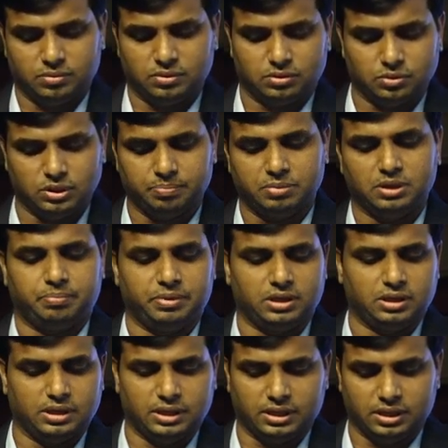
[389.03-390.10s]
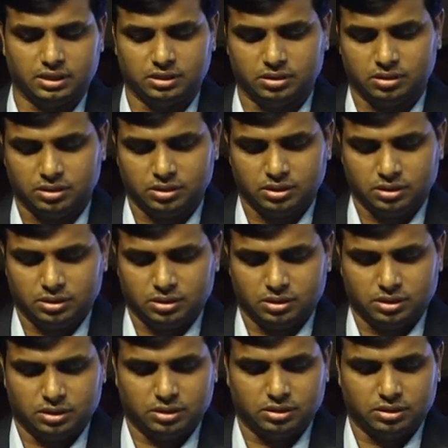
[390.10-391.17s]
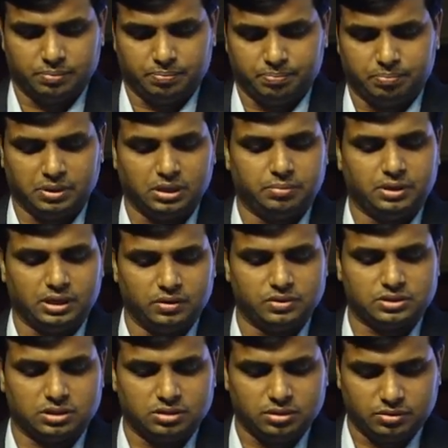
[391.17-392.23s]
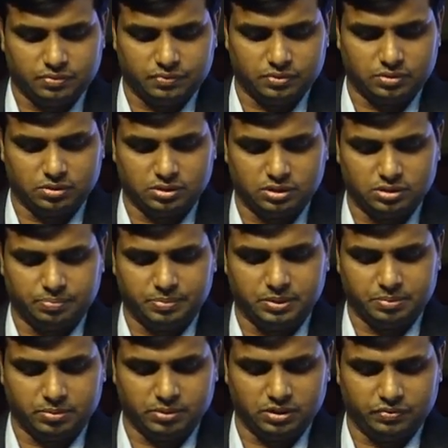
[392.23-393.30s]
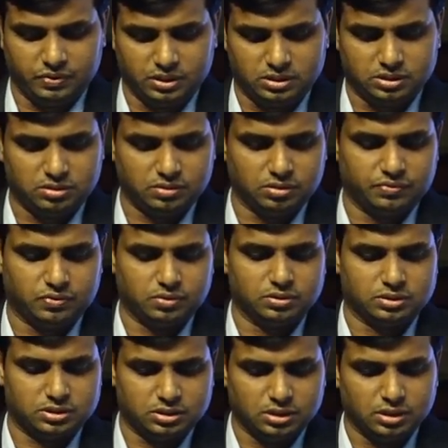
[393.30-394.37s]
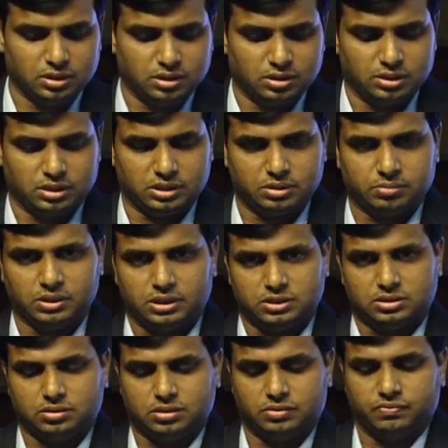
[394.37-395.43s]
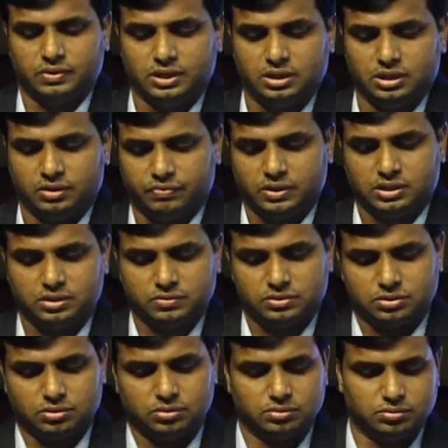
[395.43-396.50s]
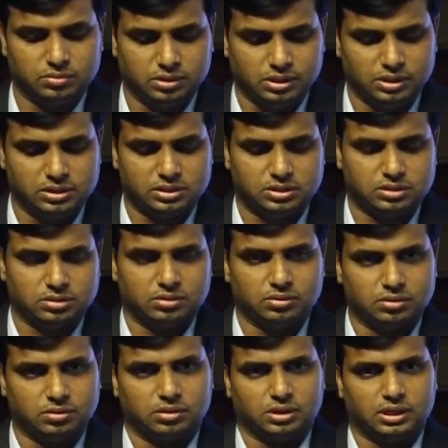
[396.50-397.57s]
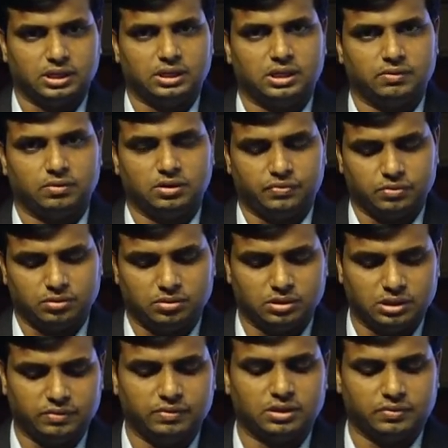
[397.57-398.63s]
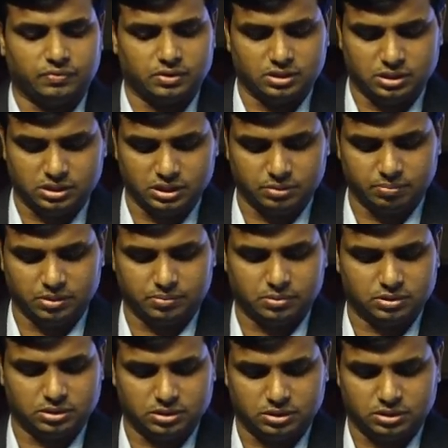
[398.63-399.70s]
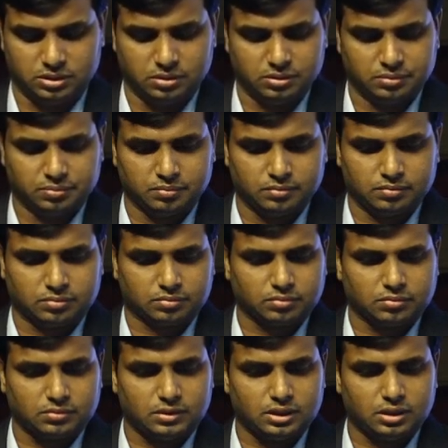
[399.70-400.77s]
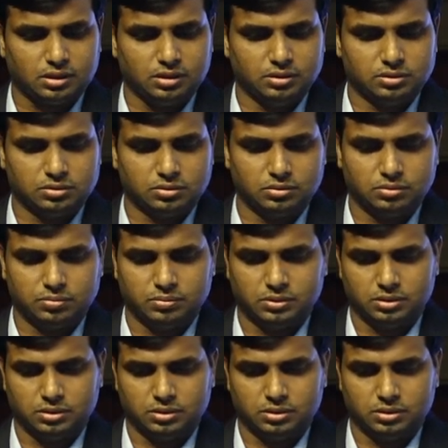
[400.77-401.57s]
to the pulping and the pulp dilution for the paper manufacturer. Of course, the treatment is not very effective, so there is odor, high level of odor even after the treatment process. So